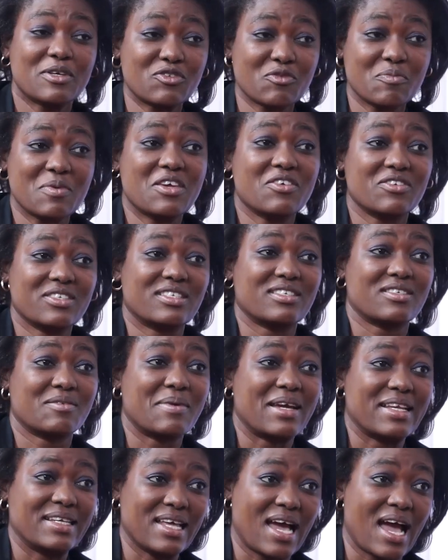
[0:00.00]
But to me, he was
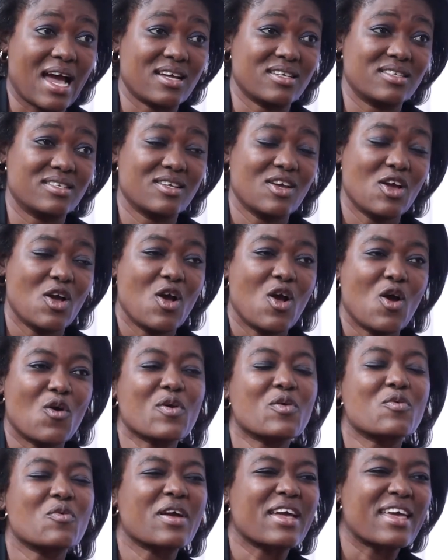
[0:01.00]
just my dad.
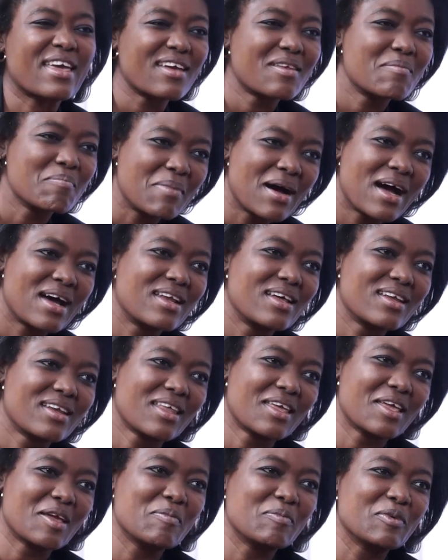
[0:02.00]
We could get mad at
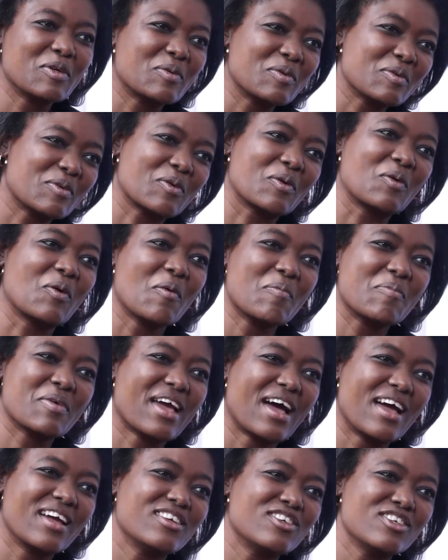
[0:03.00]
him. We could go
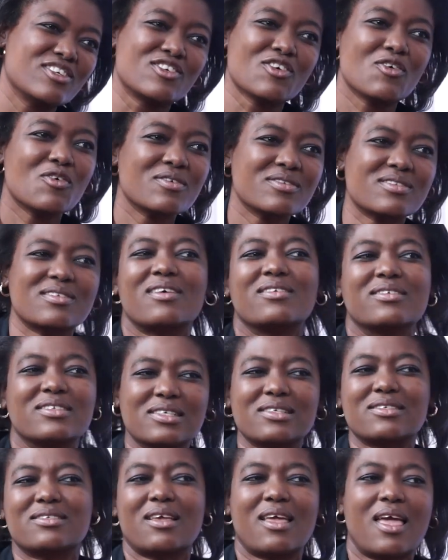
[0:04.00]
behind doors and
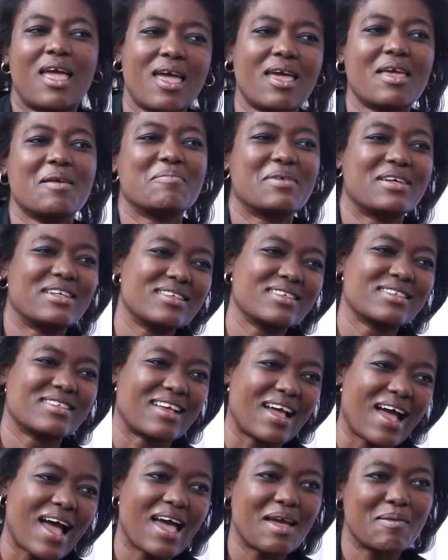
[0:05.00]
just say, hey, but this
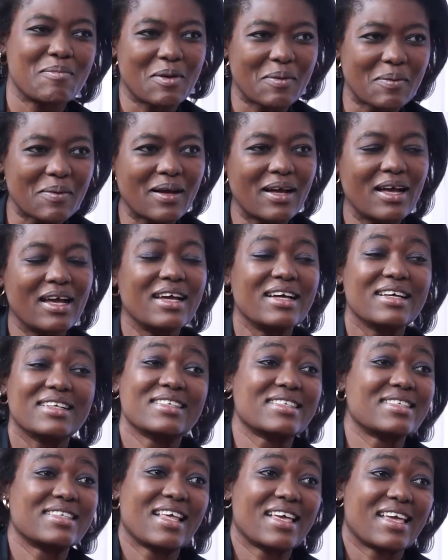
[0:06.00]
guy, blah, blah.
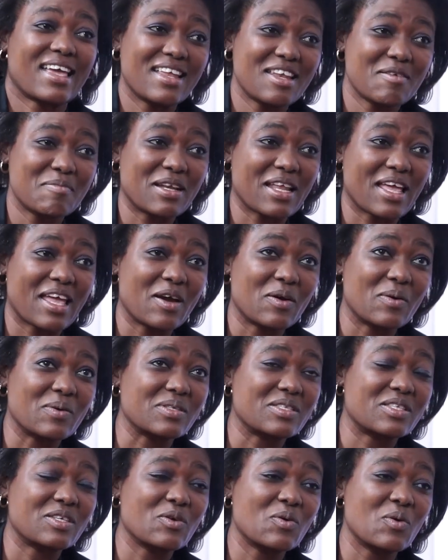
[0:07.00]
Just like anybody
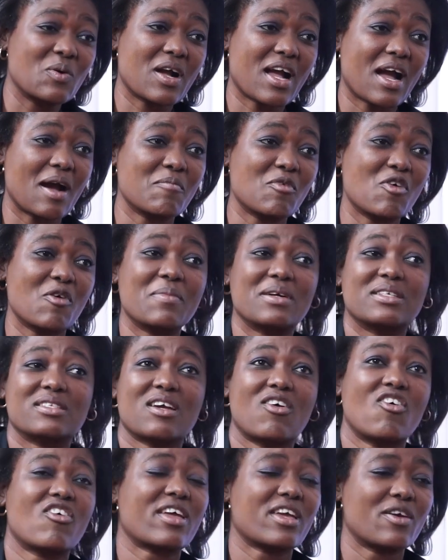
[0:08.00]
else, he will come home and
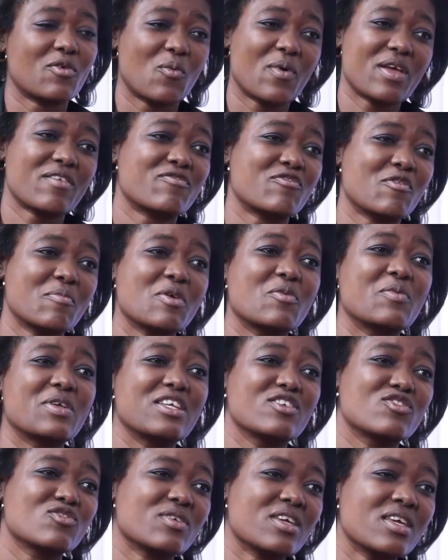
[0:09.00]
say, okay, wait for me, we
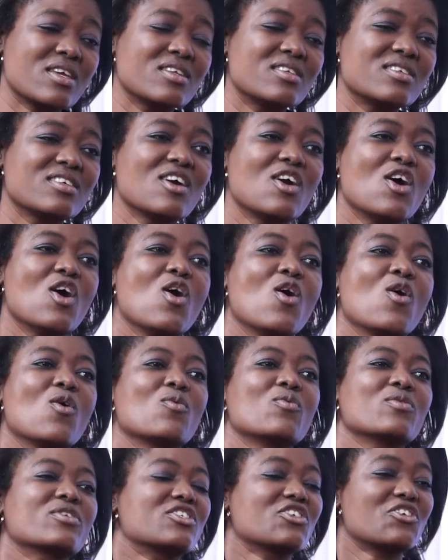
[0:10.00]
need to eat.
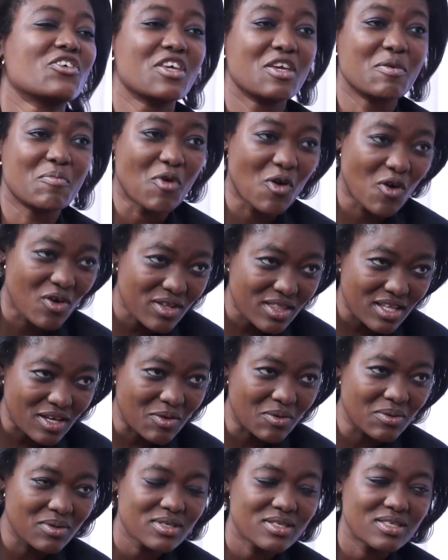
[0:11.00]
We'll tell him all the
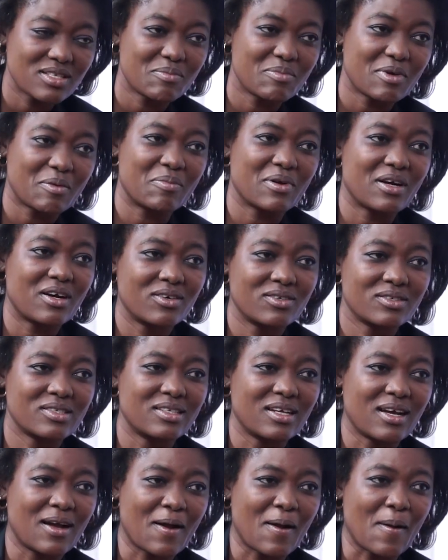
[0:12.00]
gossip about
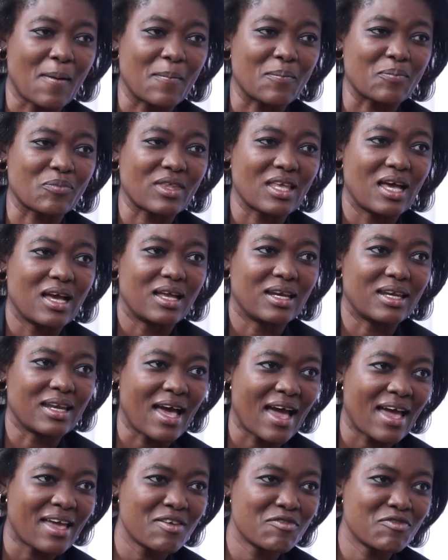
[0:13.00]

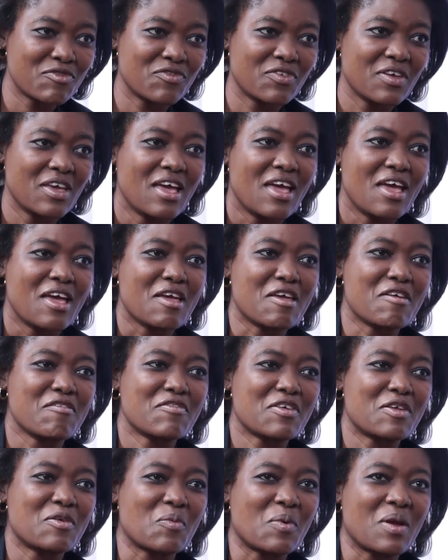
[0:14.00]
life.
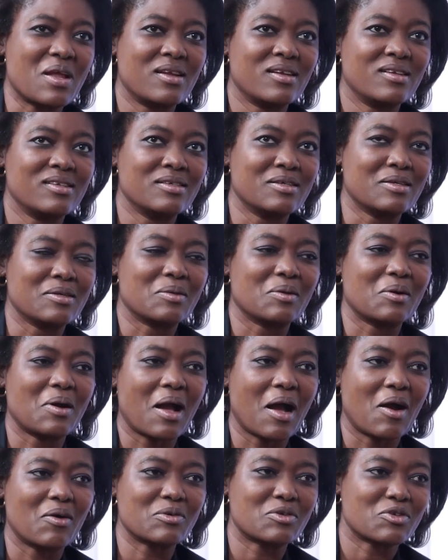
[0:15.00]
Even when, you know
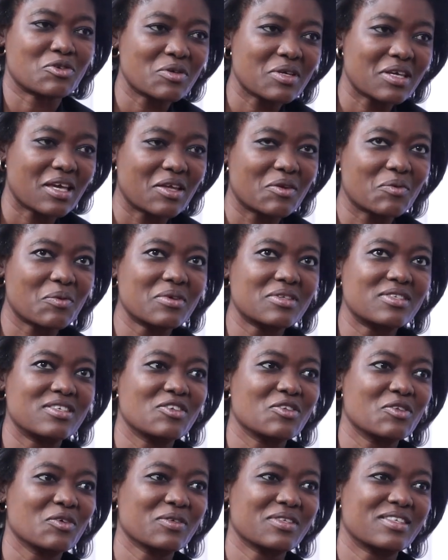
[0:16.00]
how tricky it was
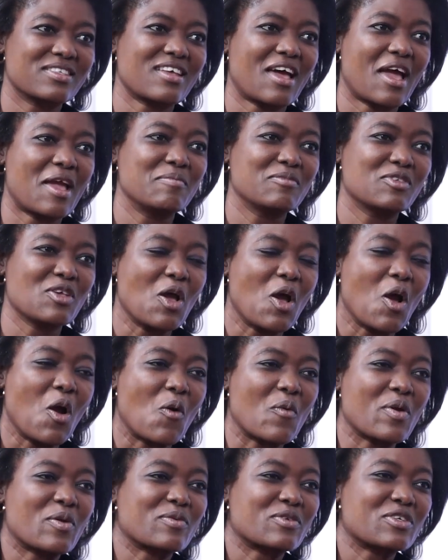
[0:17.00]
in those times,
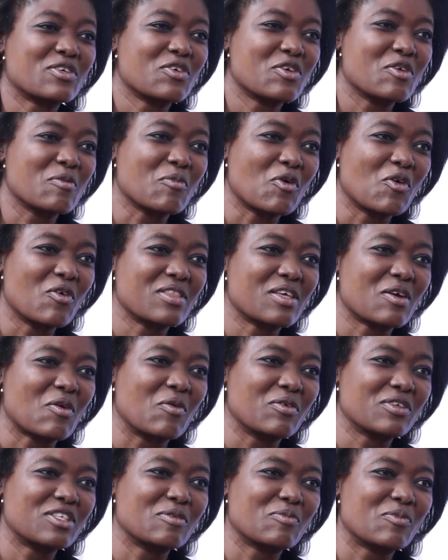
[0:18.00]
we could tell him all the
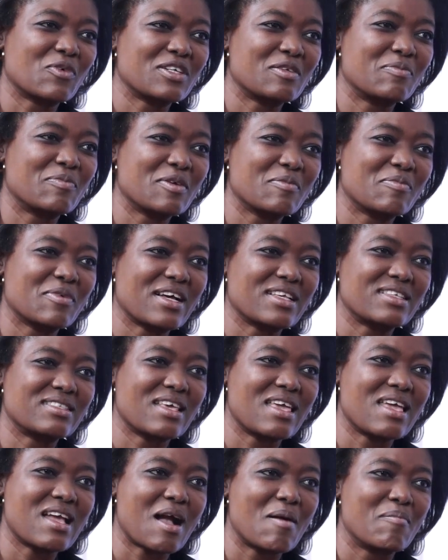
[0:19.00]
gossip, what people are
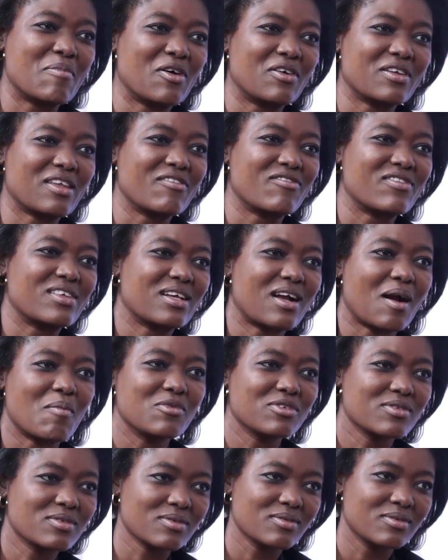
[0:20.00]
saying about even
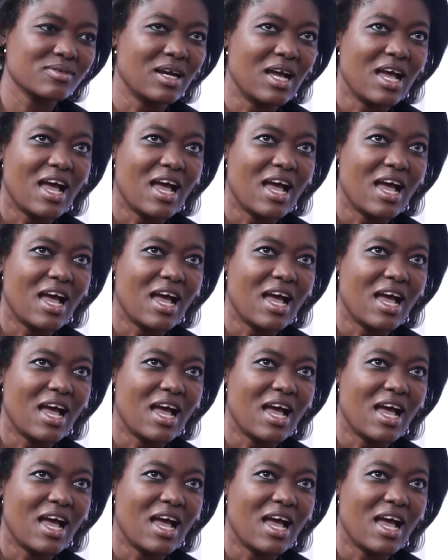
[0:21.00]
Kamuzu.